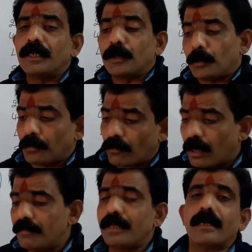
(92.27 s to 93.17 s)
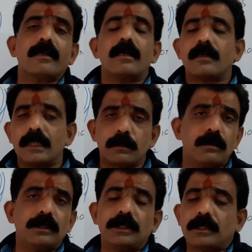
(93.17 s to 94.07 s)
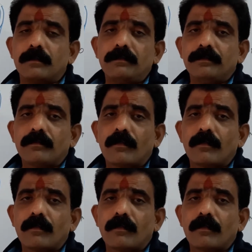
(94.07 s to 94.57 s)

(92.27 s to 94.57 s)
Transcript: to involve in electron transport system,